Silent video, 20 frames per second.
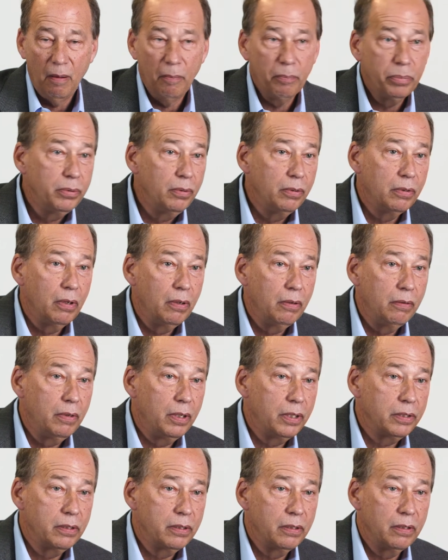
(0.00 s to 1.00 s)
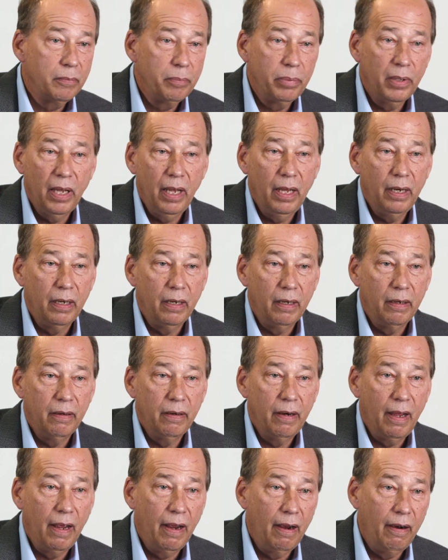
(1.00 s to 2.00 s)
Pluto wasn't a planet.
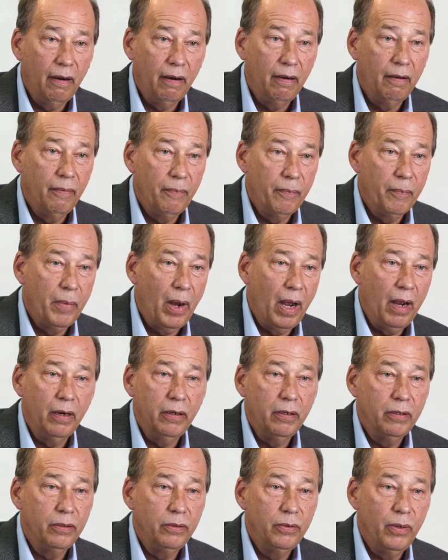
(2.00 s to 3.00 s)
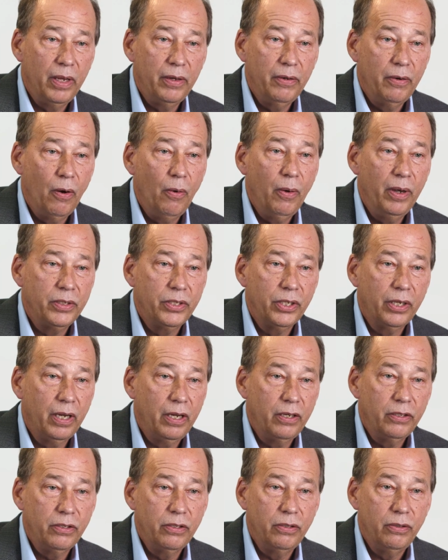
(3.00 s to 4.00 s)
Now, my uncle, who had no
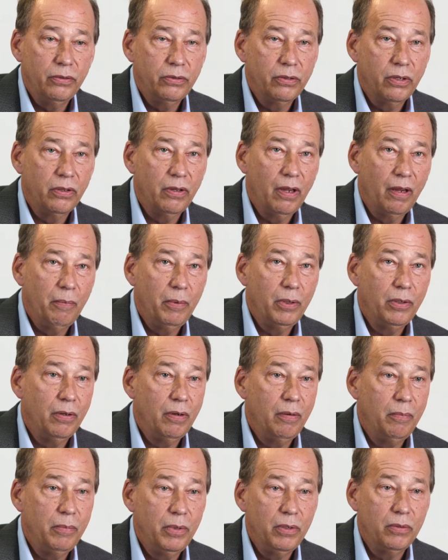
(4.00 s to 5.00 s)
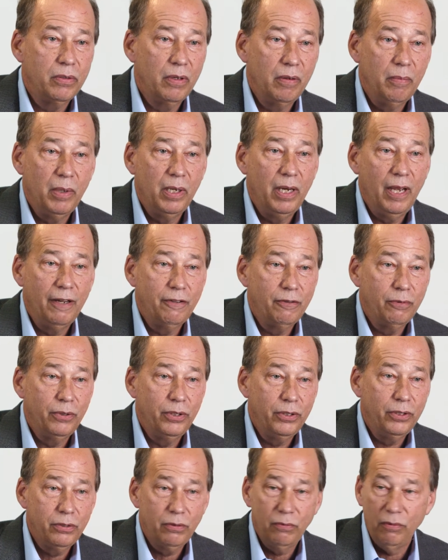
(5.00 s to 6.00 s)
education, used to take me to the Museum of Natural
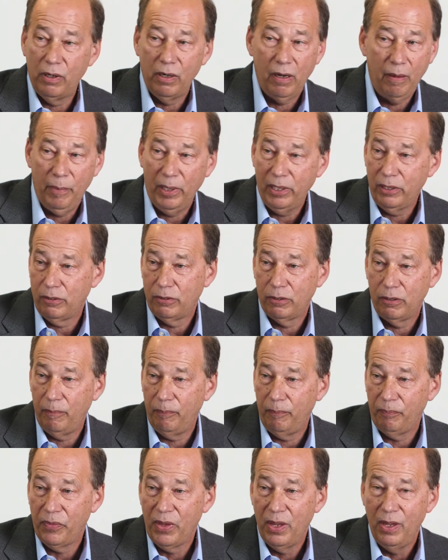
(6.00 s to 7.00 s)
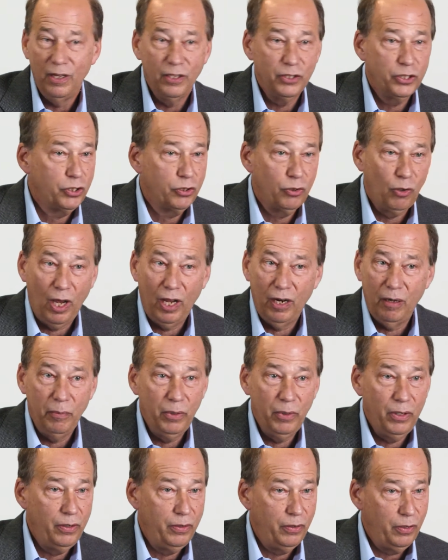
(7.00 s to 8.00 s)
History, and I met some
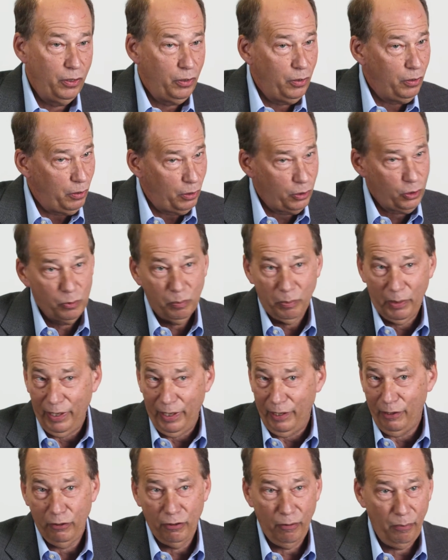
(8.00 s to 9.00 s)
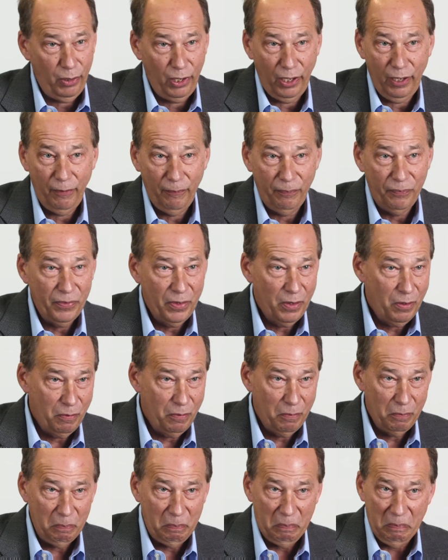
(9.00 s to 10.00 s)
astronomer, and he explained to me
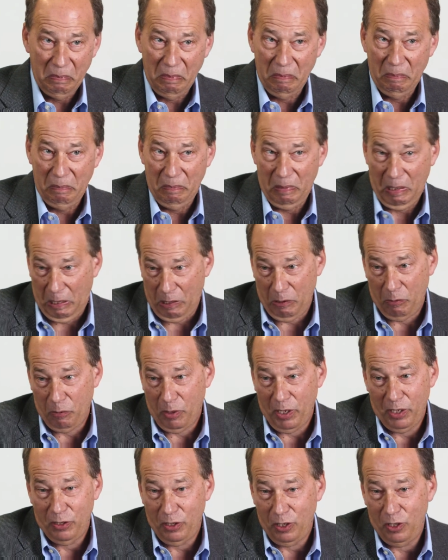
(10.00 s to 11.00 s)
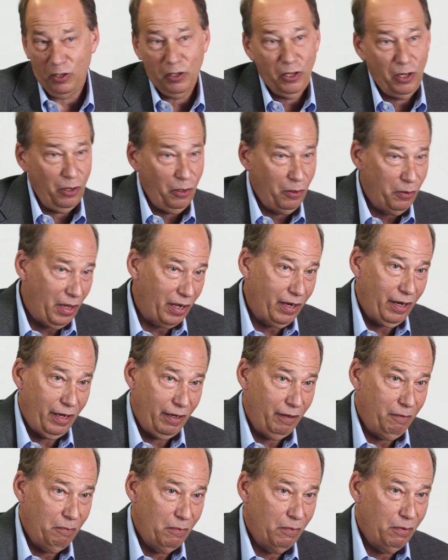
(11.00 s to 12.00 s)
in great detail that
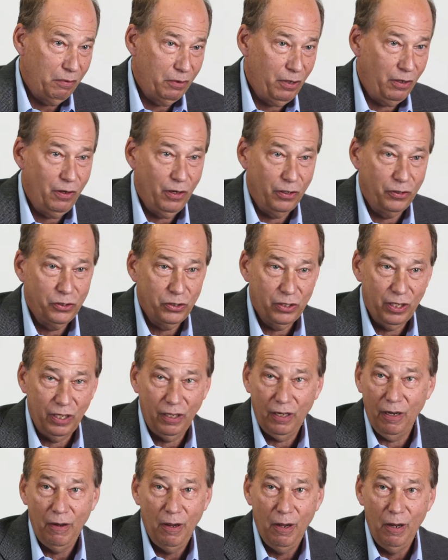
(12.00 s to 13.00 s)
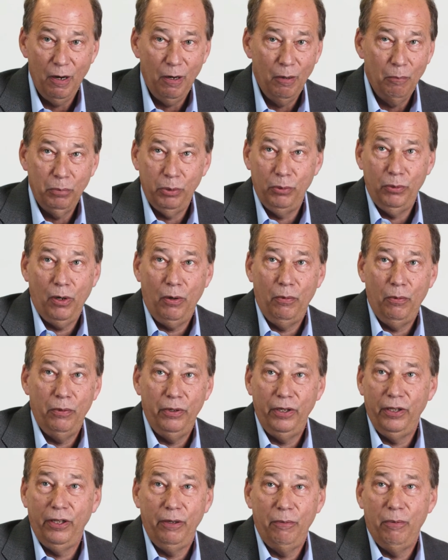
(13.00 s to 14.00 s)
I didn't understand that Pluto
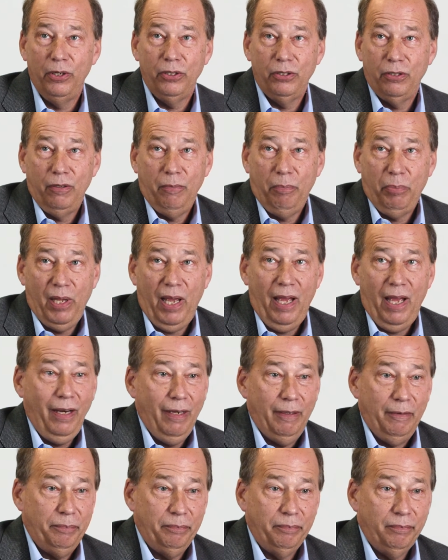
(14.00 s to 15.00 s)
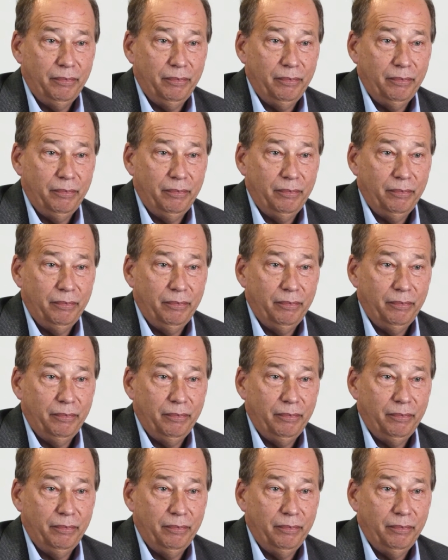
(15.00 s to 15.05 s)
really wasn't a planet.